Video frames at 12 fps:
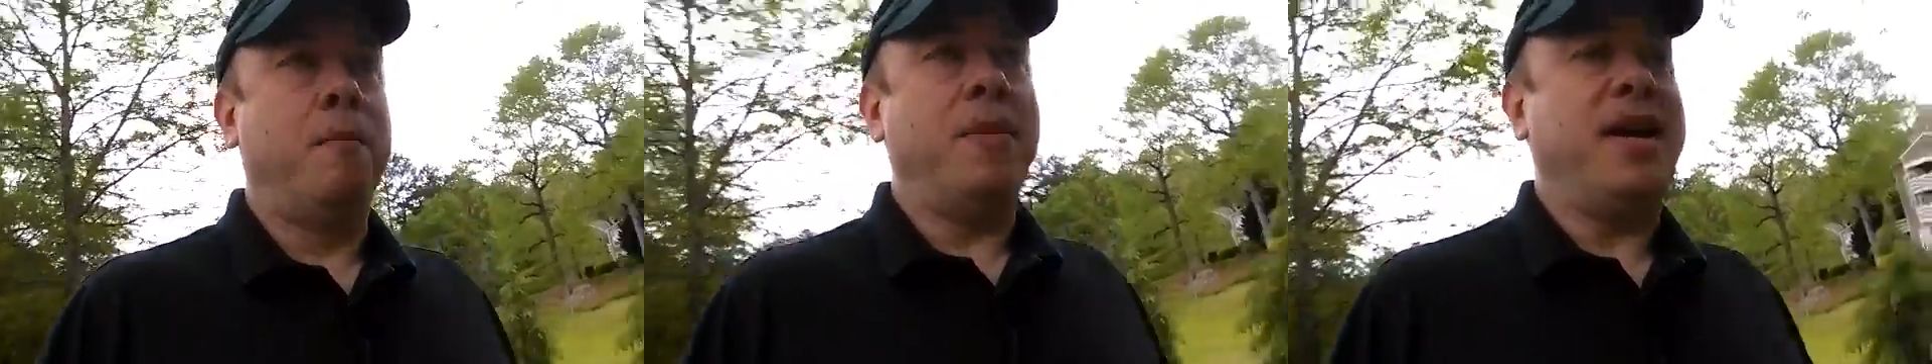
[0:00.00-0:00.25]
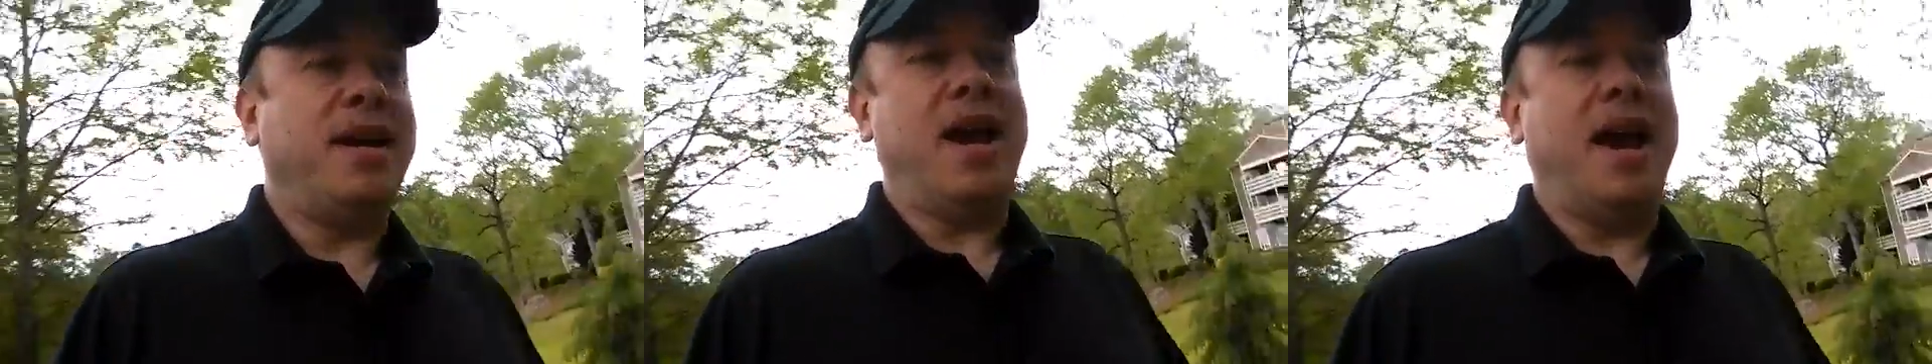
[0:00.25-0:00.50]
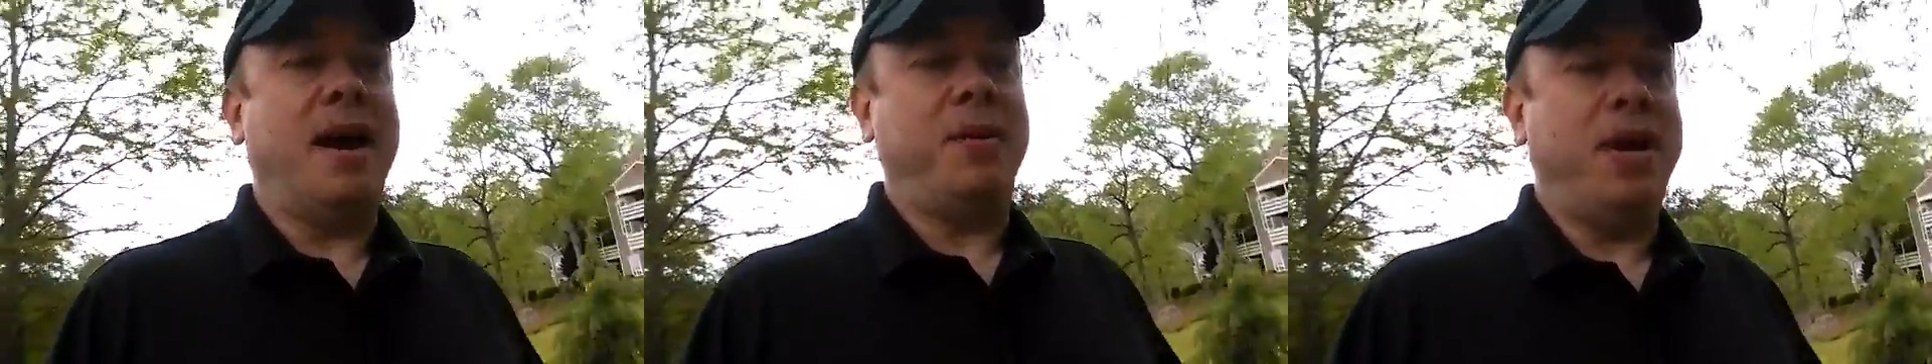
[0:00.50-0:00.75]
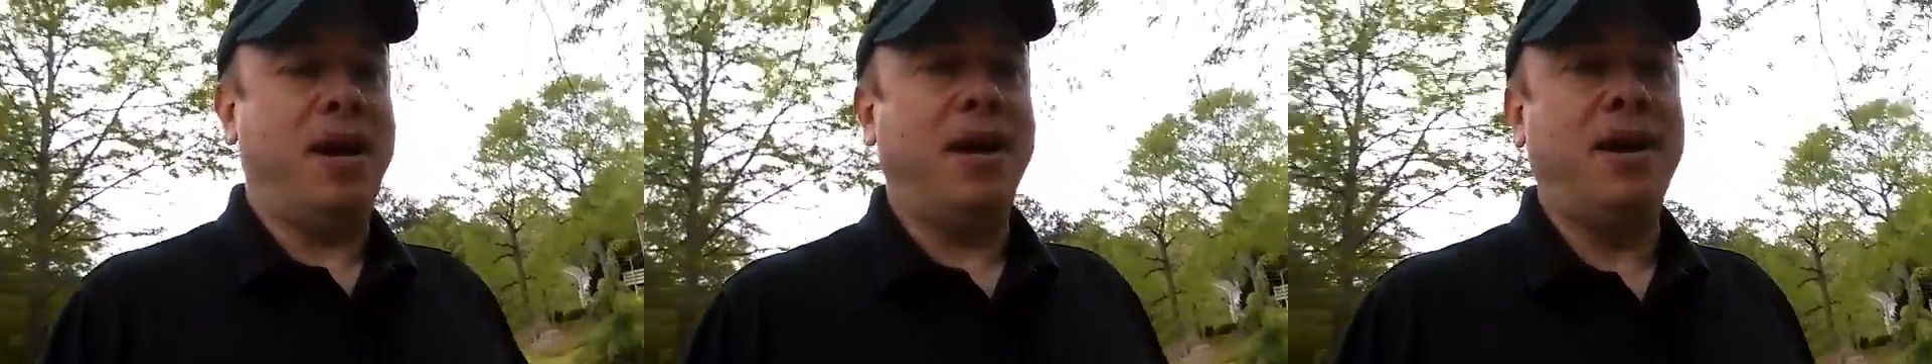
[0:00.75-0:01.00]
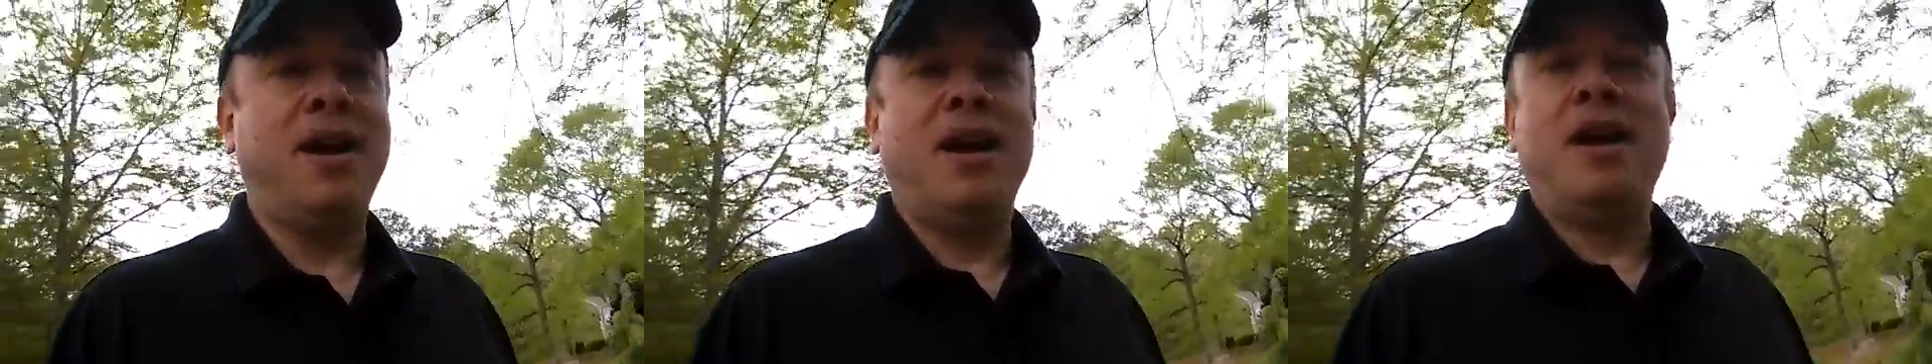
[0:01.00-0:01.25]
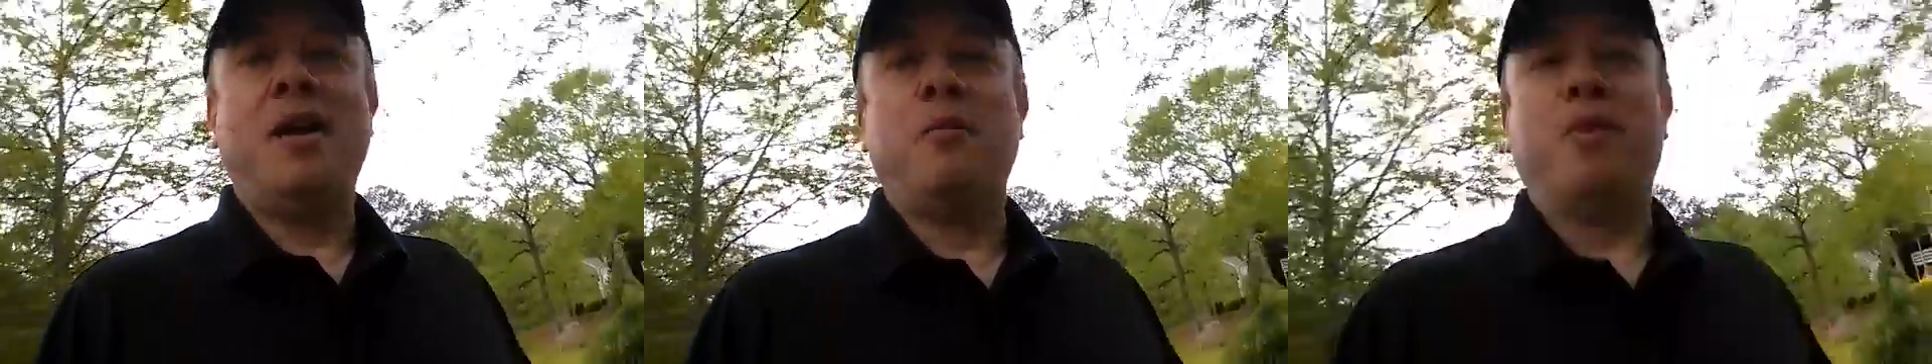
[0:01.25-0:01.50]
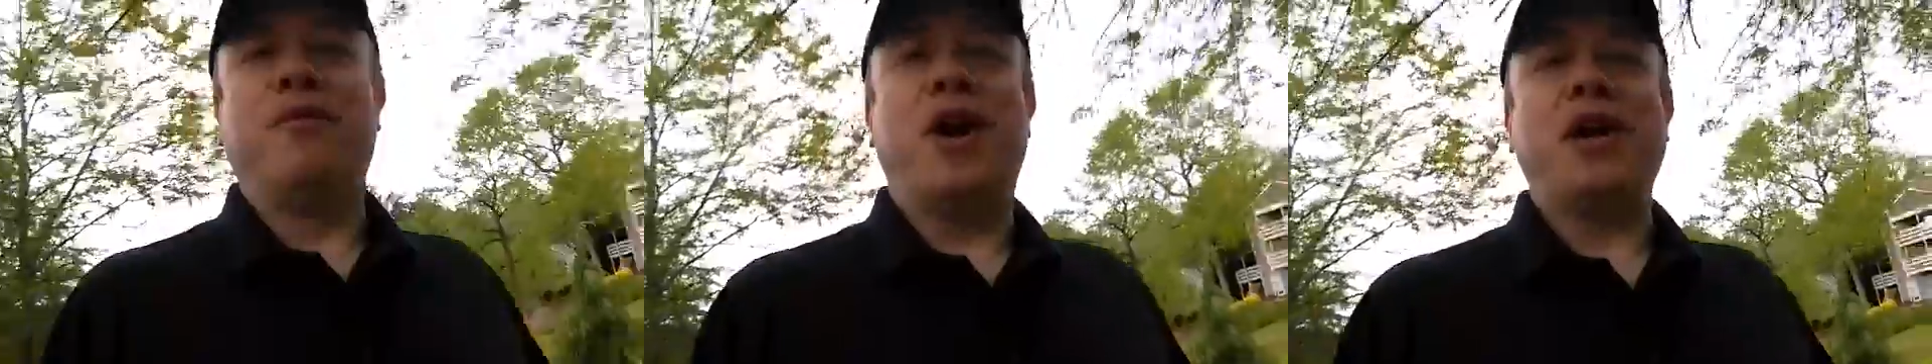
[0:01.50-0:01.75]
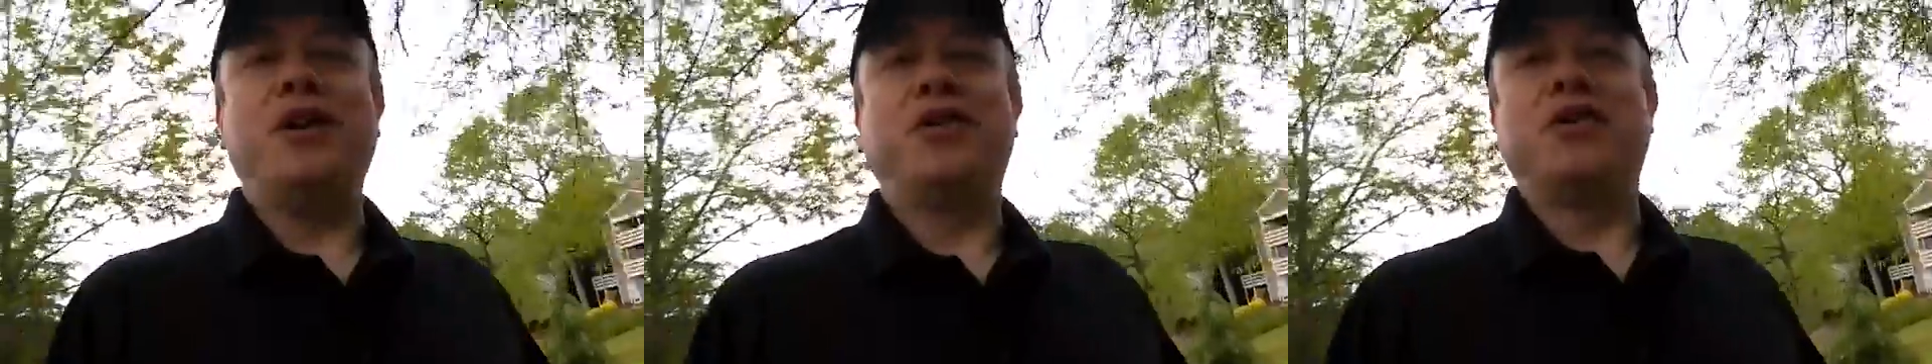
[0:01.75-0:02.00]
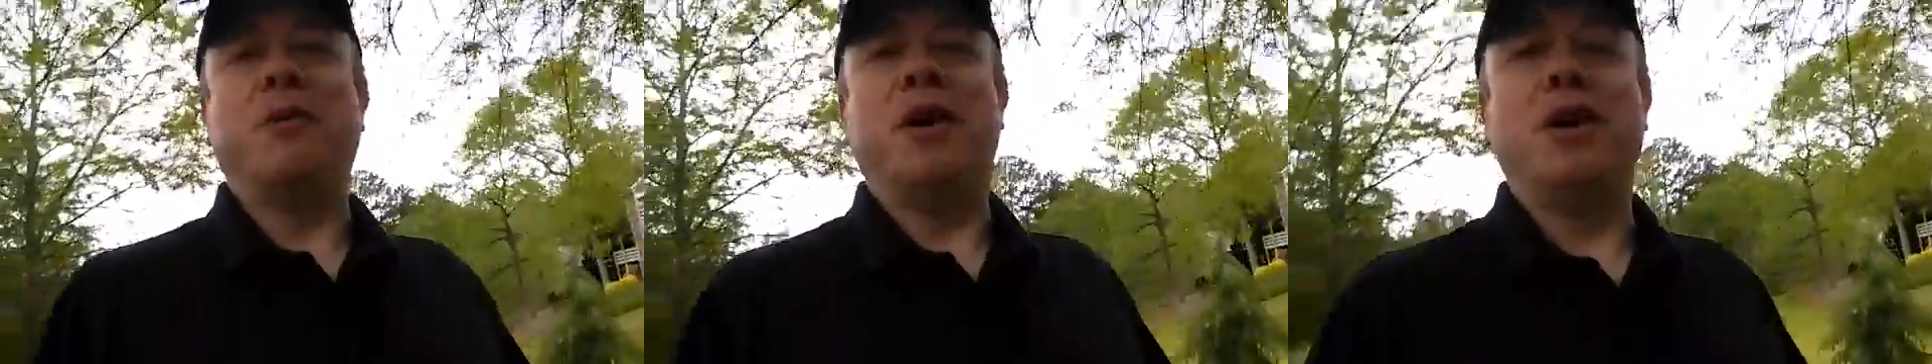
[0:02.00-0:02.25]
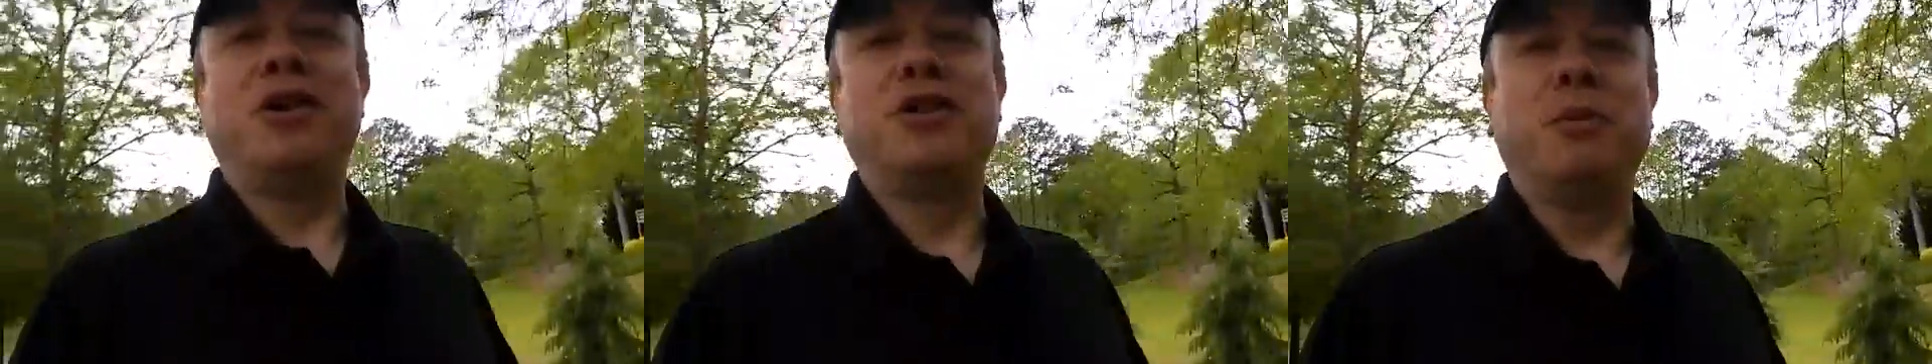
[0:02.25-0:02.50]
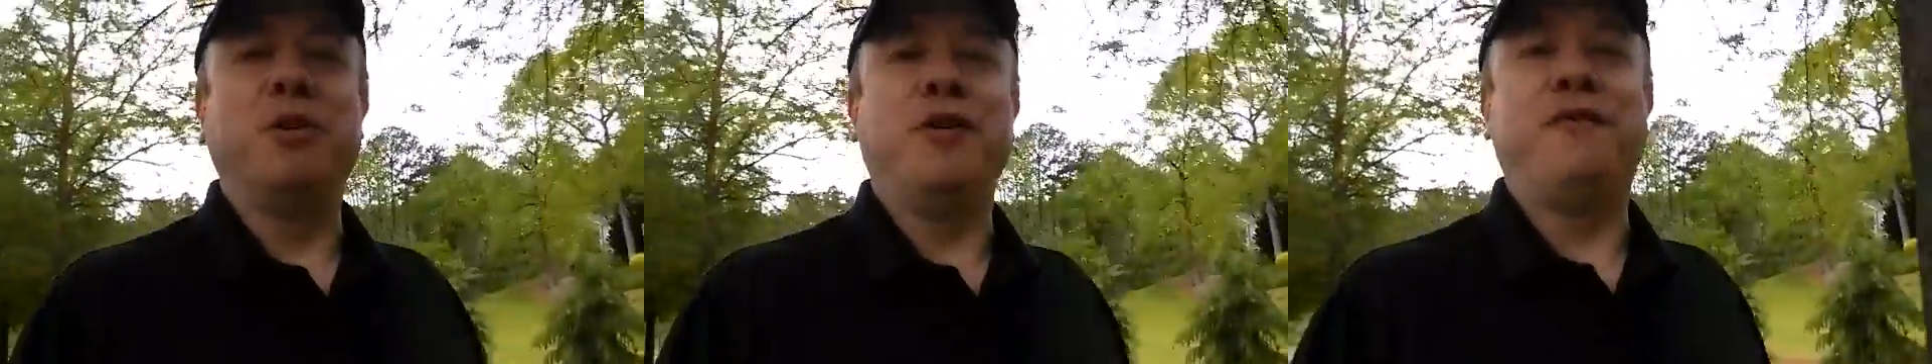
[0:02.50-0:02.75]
make you happy, provide you some good